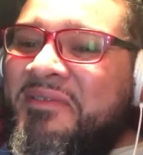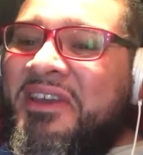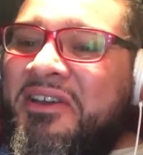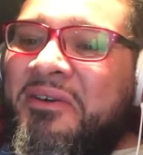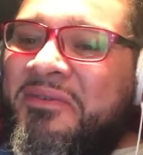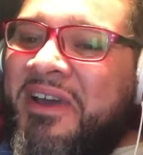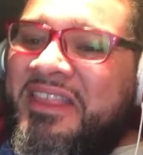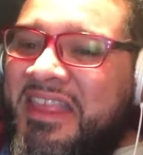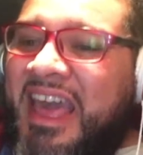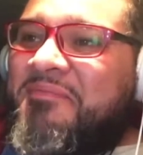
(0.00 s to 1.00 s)
I'm gonna go
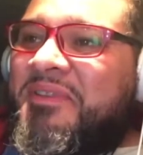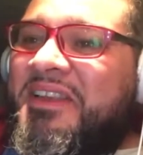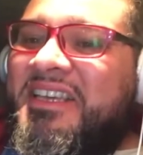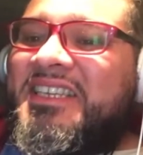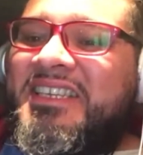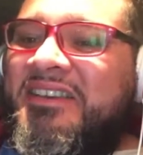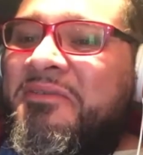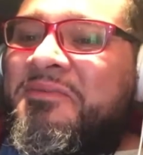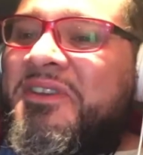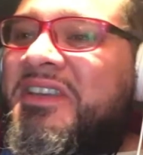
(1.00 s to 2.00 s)
find that place.
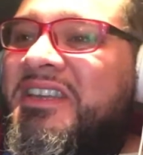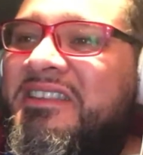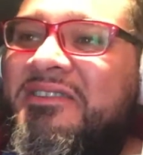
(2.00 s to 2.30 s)
Forget